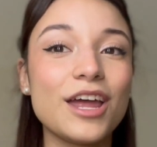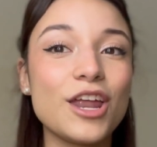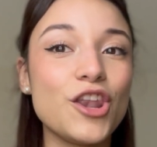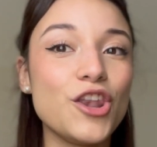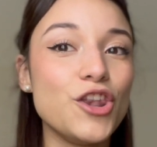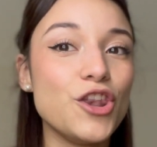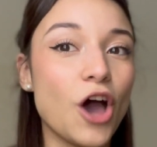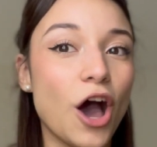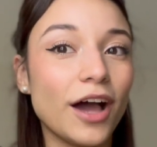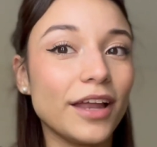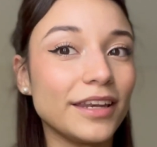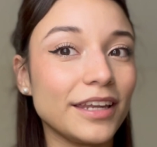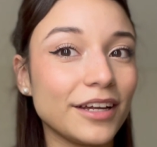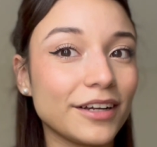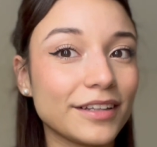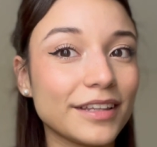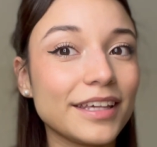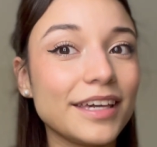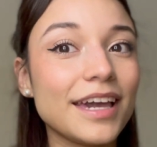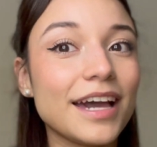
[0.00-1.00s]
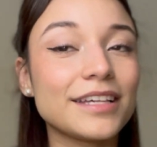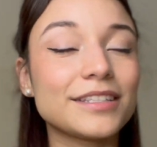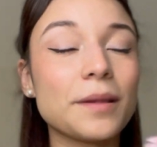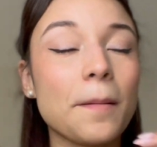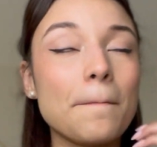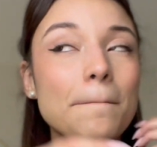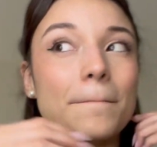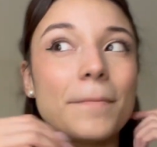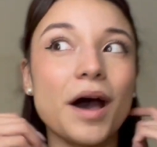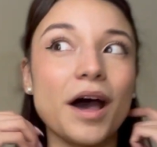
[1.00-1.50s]
not nearly as
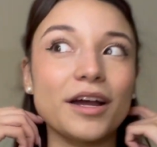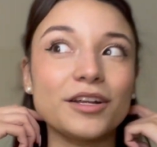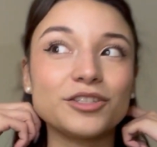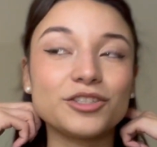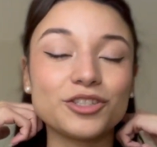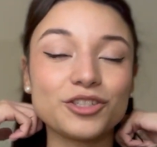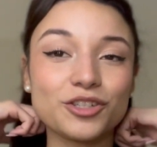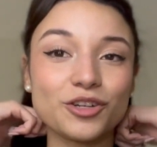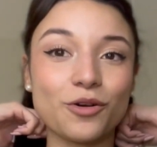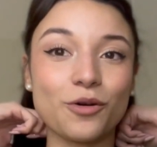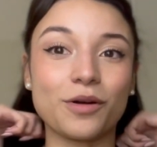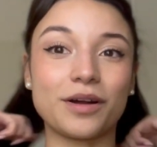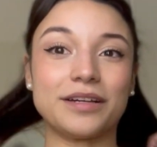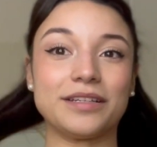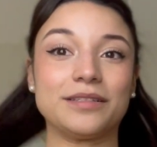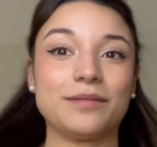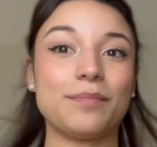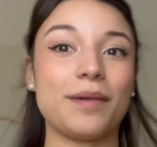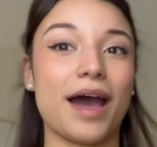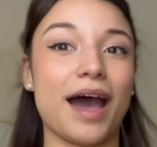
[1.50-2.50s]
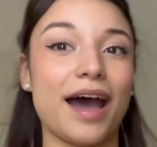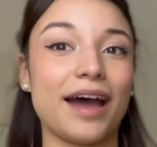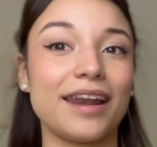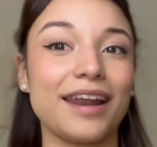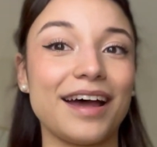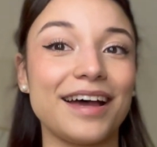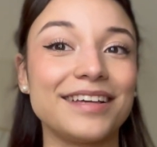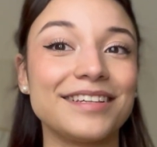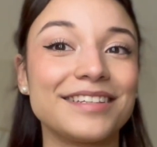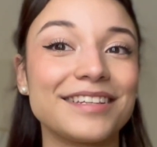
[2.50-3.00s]
much or as bad
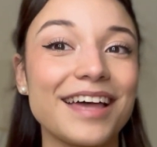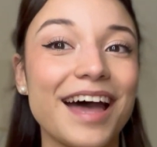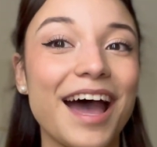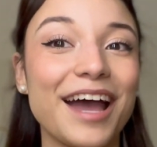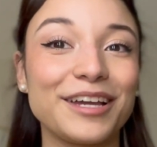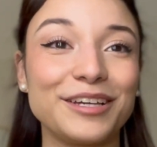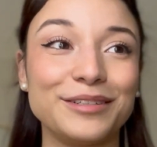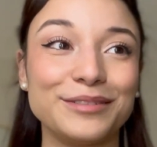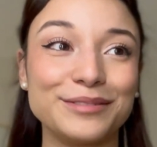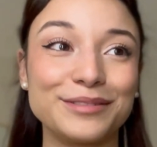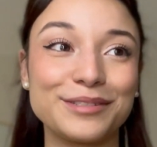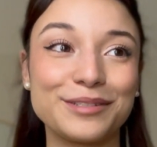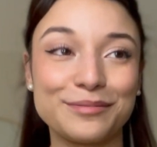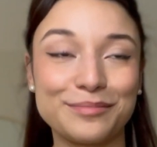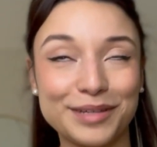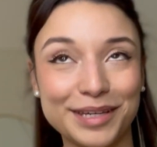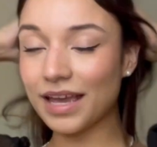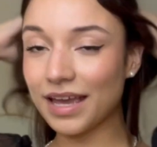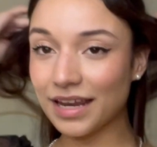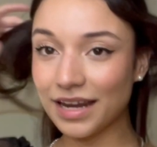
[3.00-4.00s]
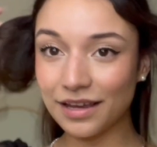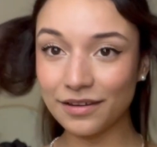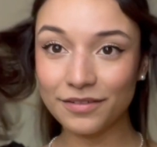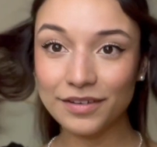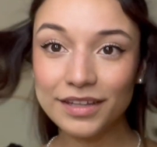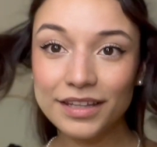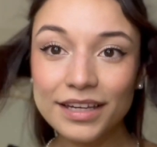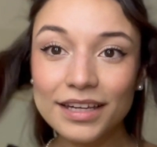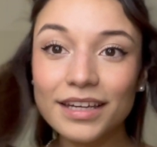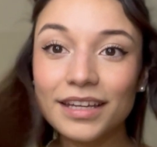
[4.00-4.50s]
as I used to be. And I
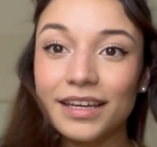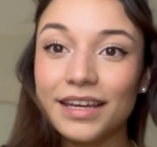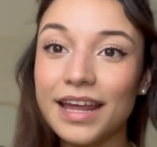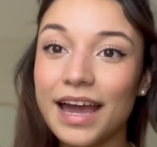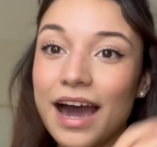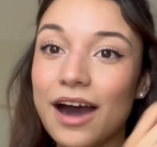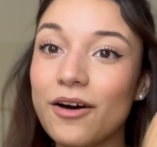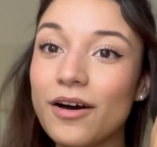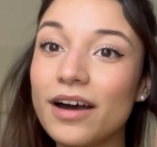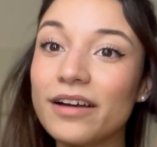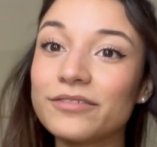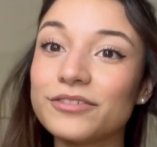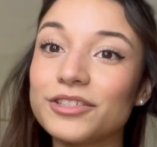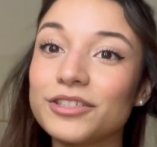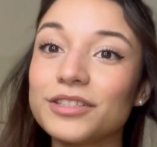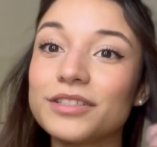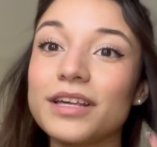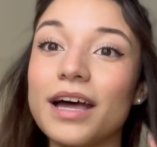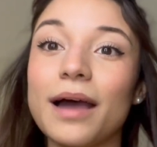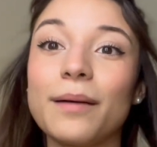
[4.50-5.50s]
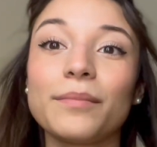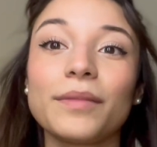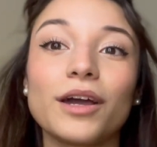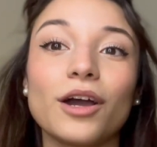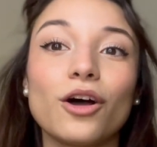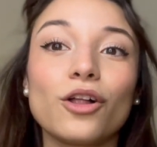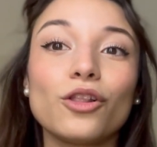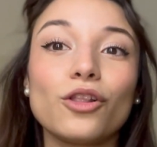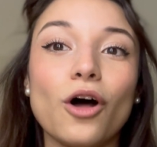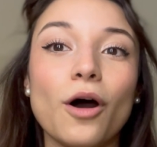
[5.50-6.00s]
feel like now I'm
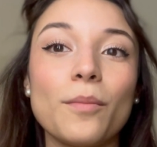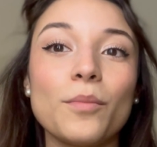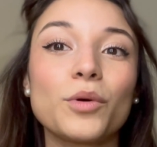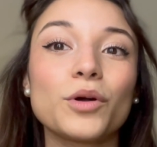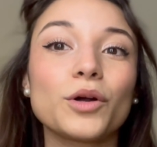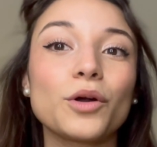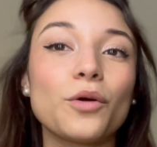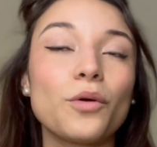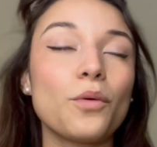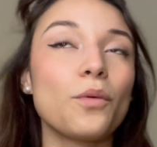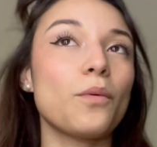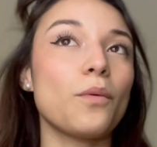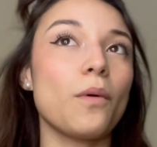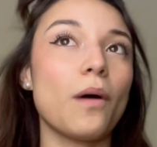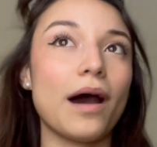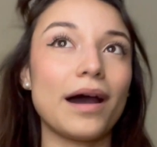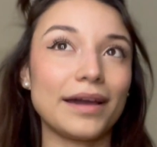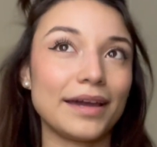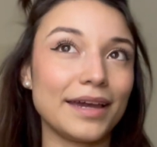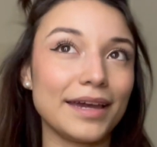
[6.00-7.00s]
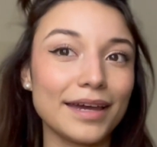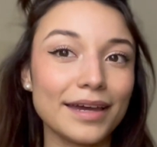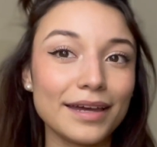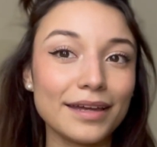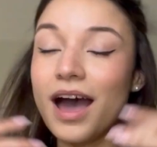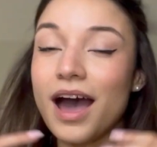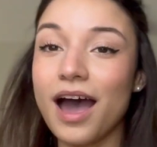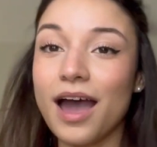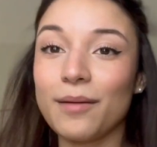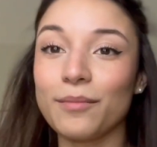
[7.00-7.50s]
like a lot more
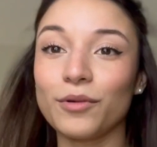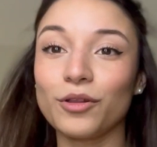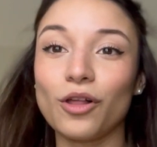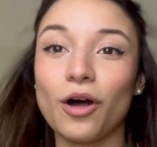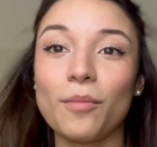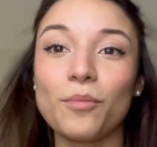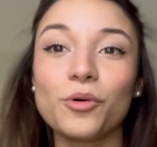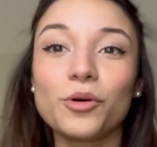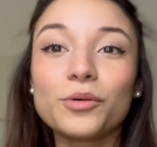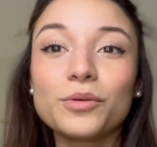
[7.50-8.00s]
quiet. I'm a lot more